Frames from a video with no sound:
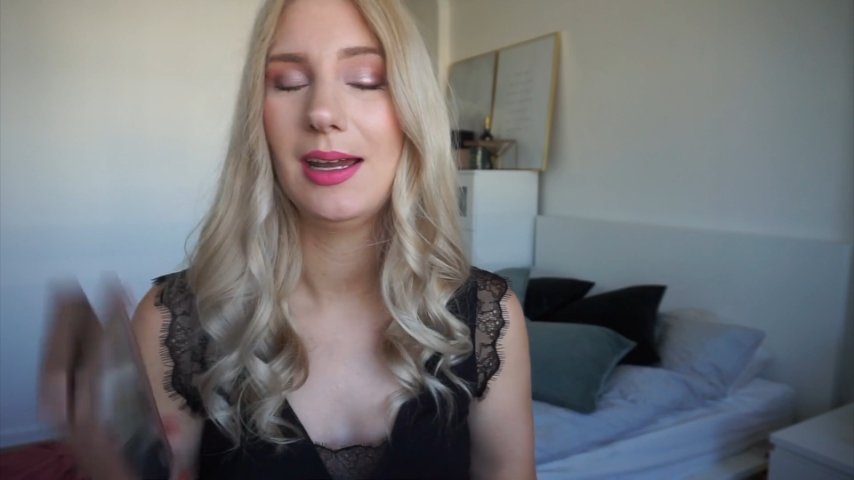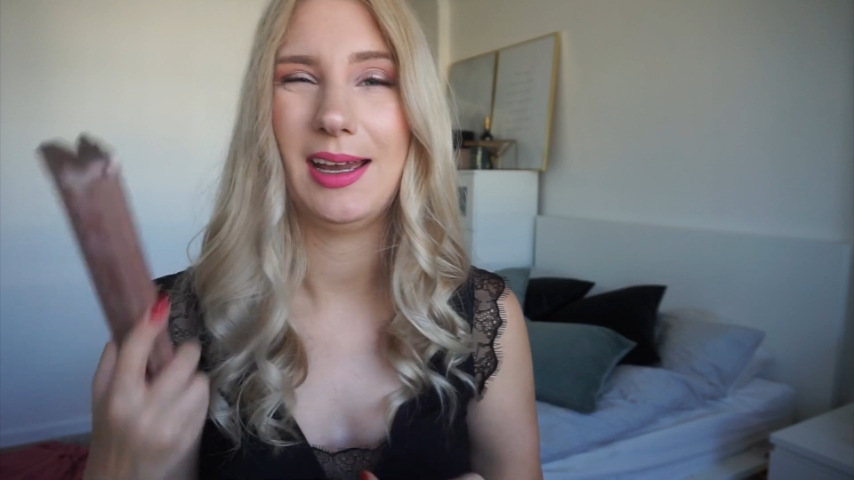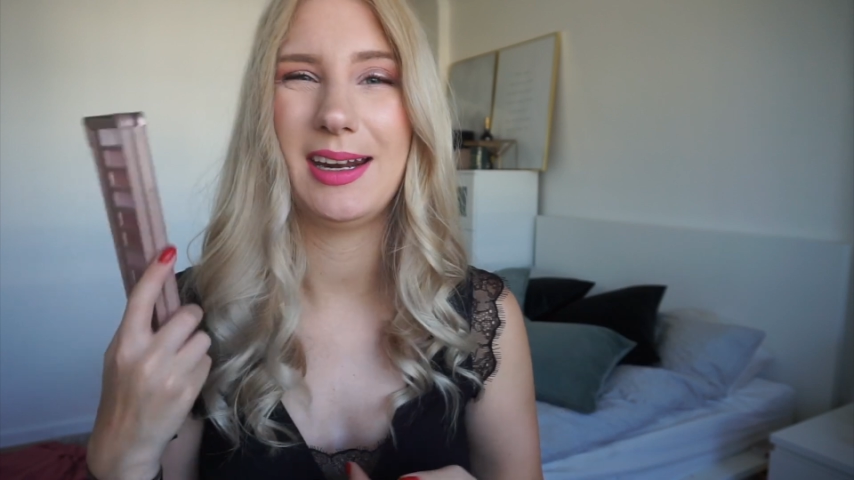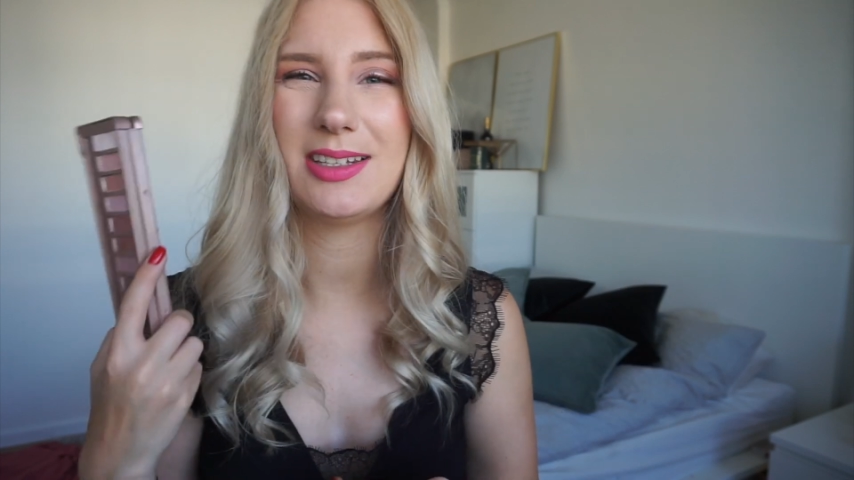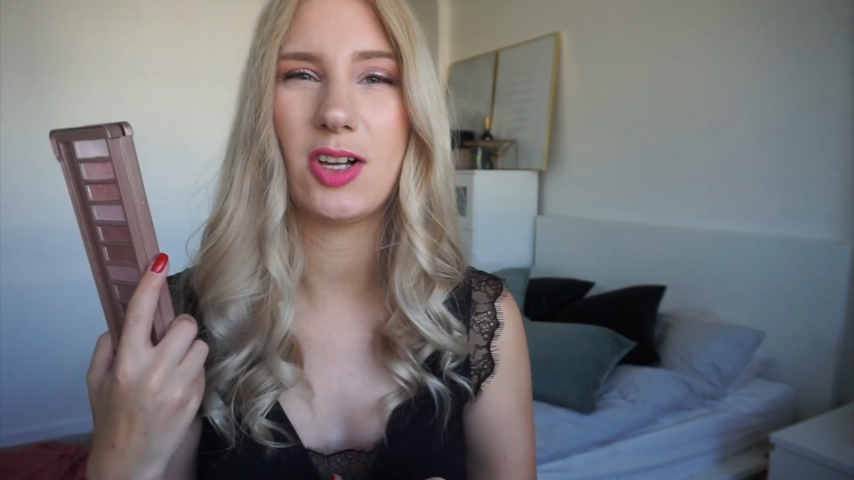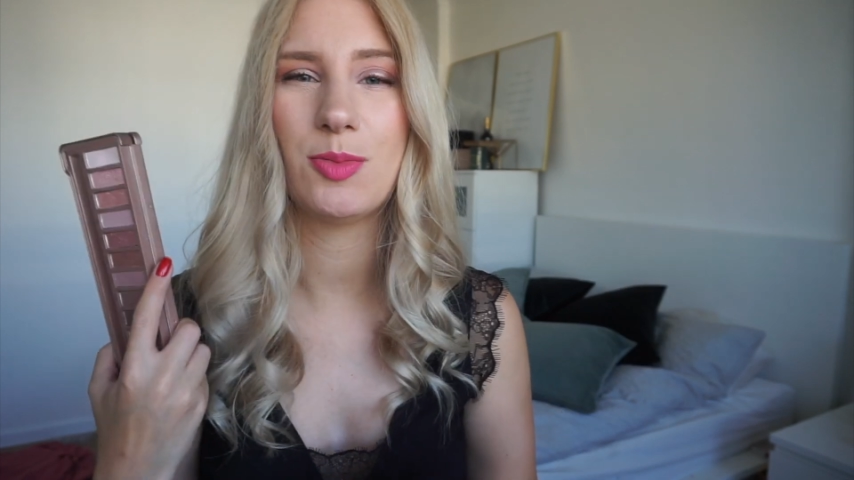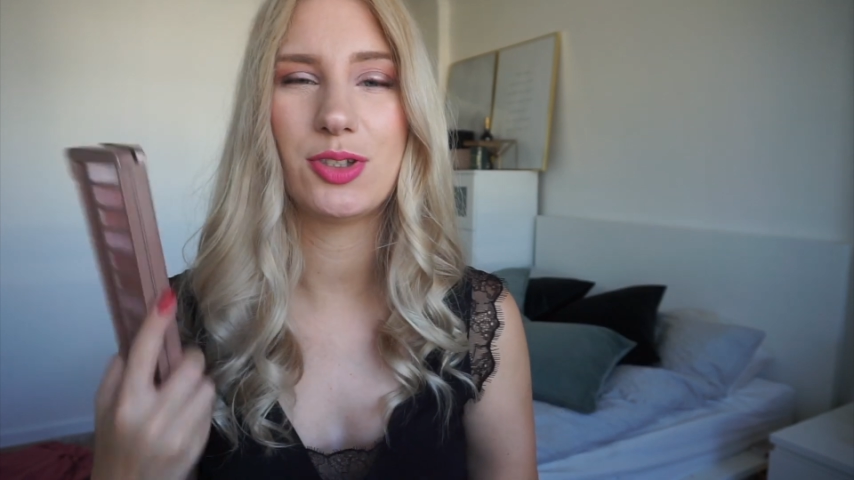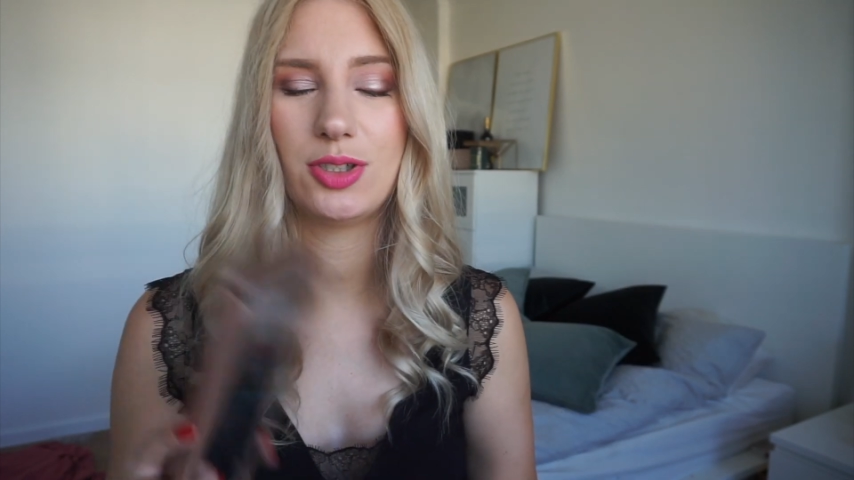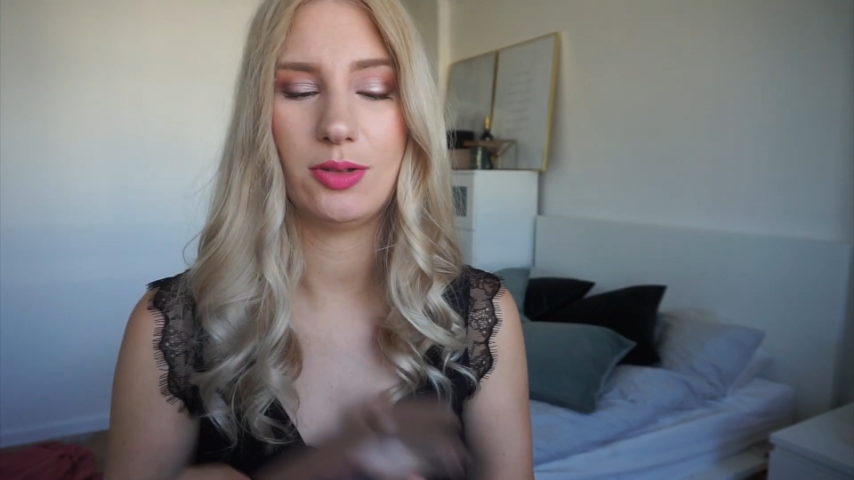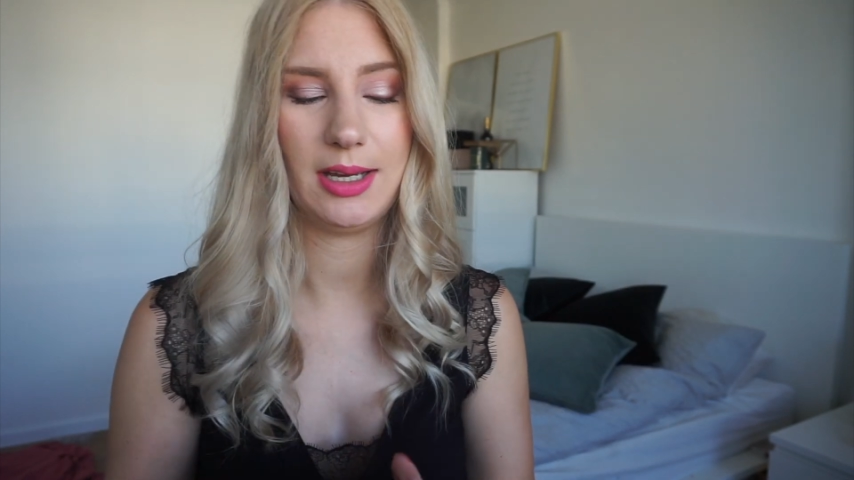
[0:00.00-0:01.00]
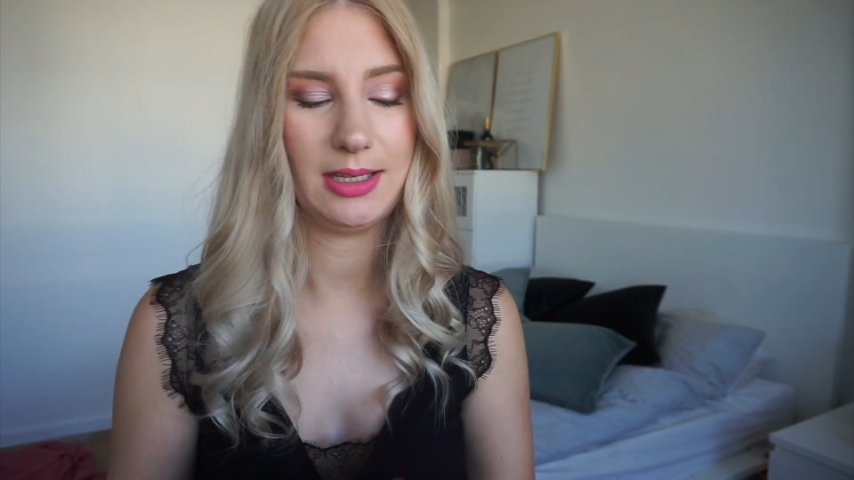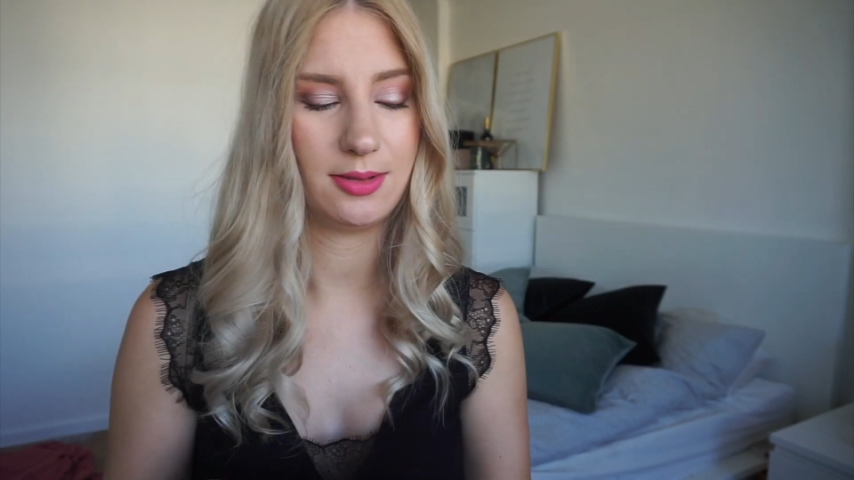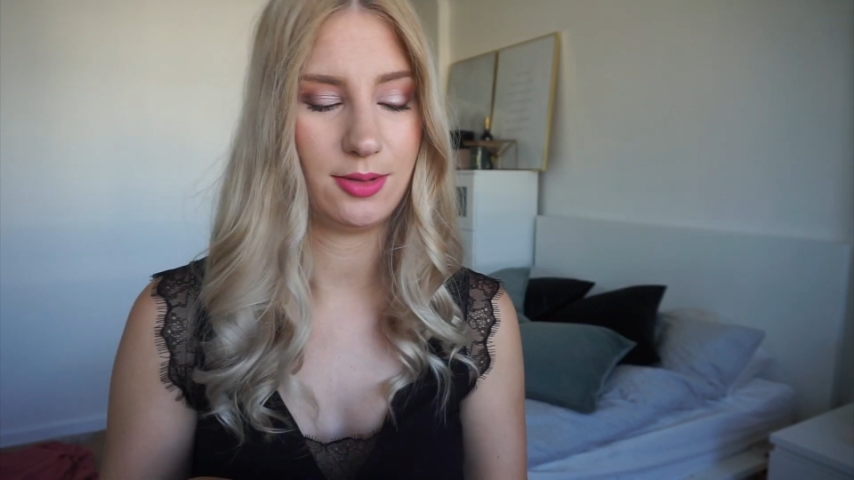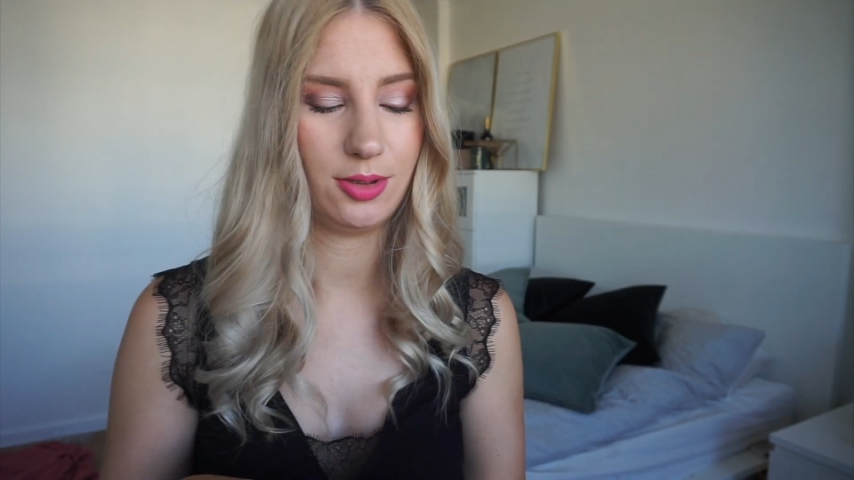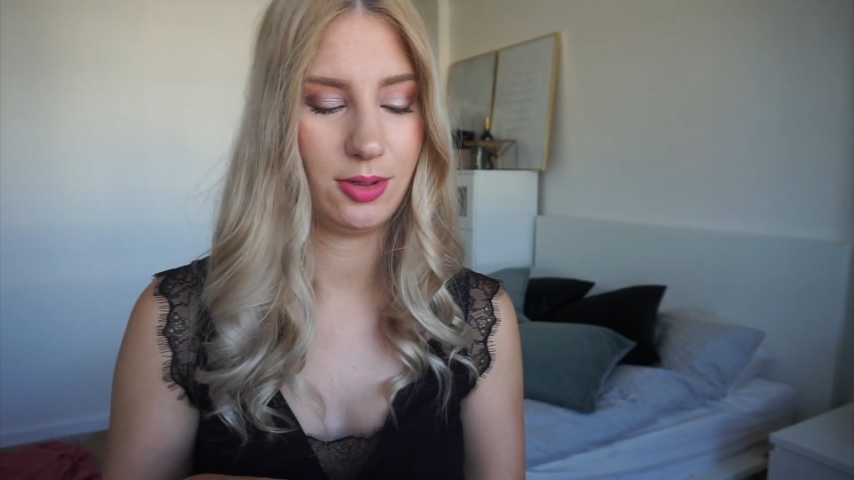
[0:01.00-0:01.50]
it is almost too light
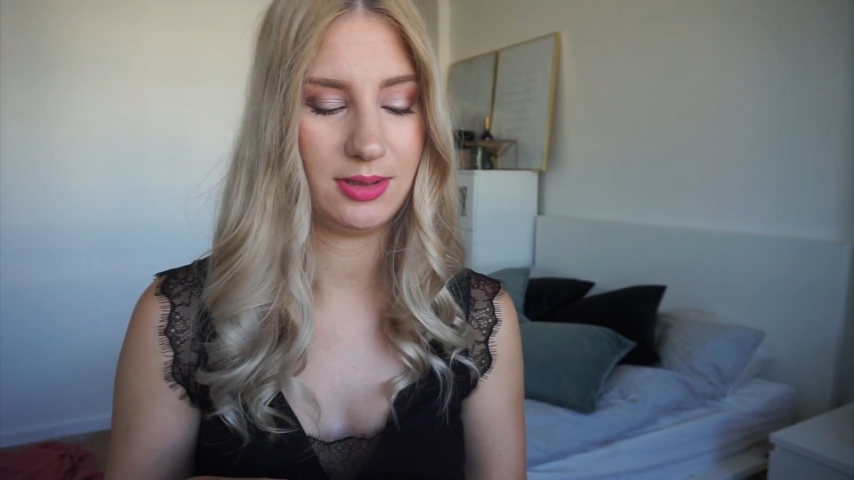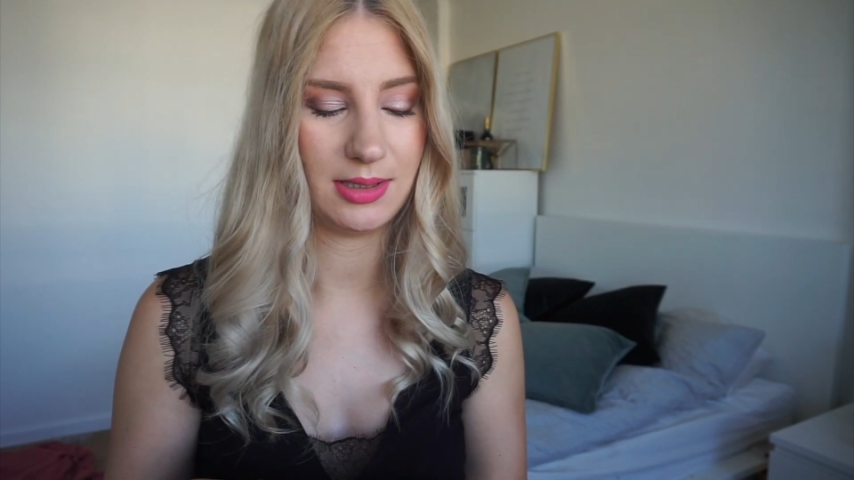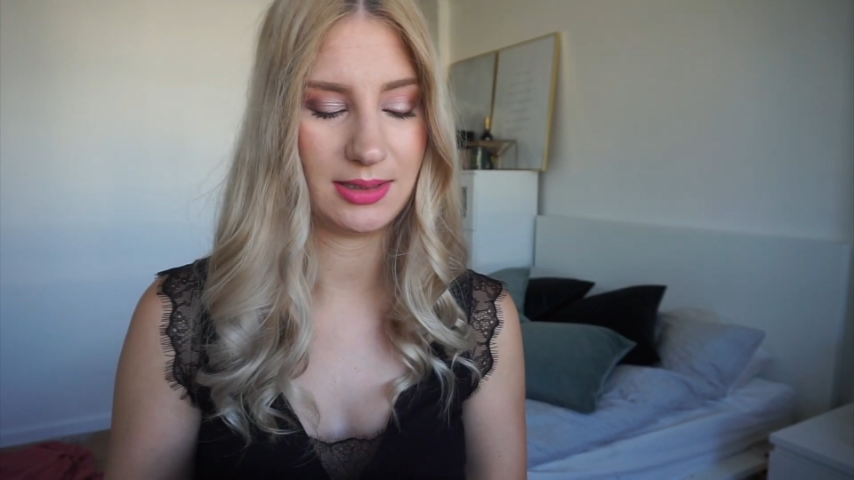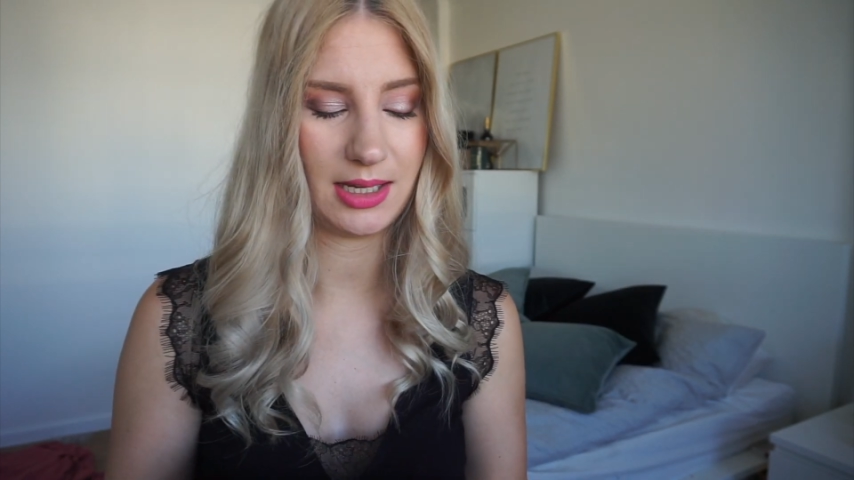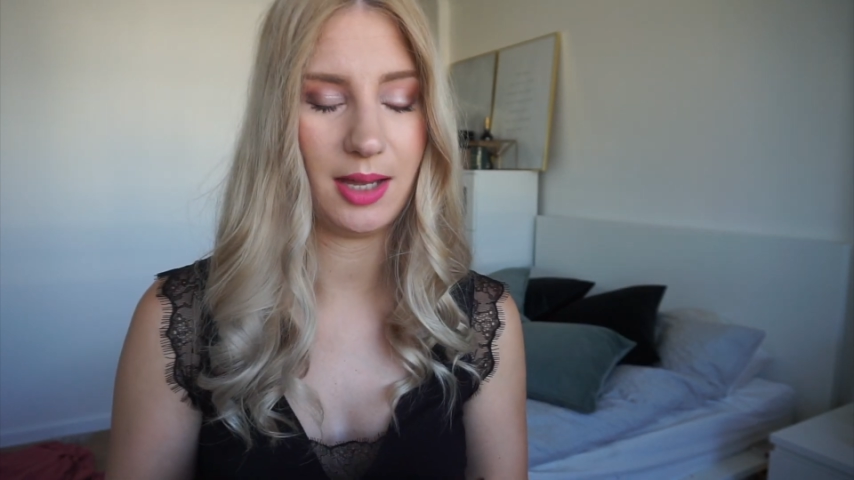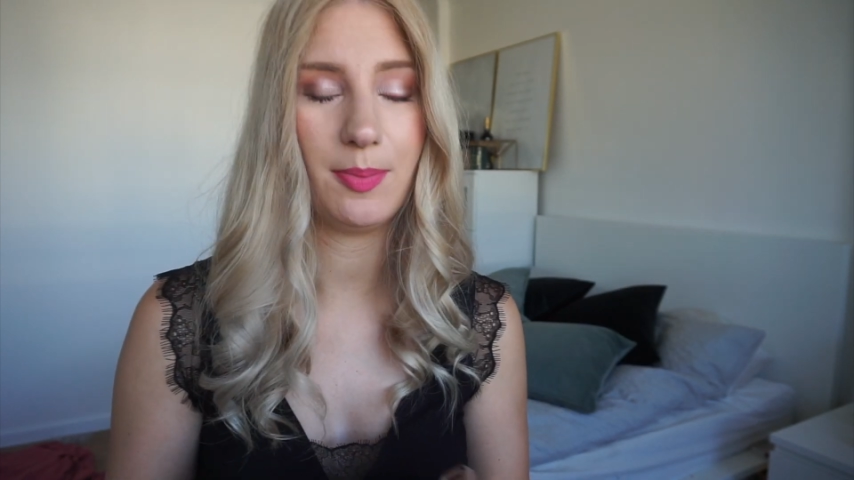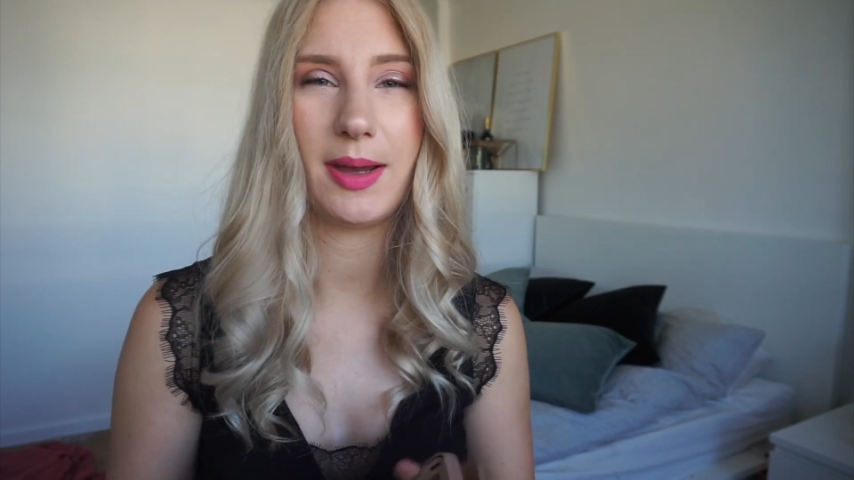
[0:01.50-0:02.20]
to use as that,